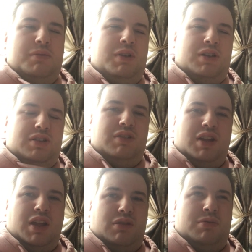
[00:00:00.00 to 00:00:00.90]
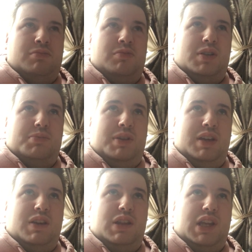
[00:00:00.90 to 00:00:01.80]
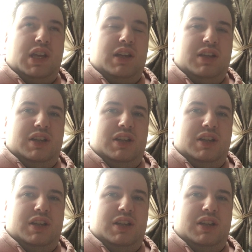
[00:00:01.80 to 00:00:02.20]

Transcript: when I'm doing the next one, which will be Easter.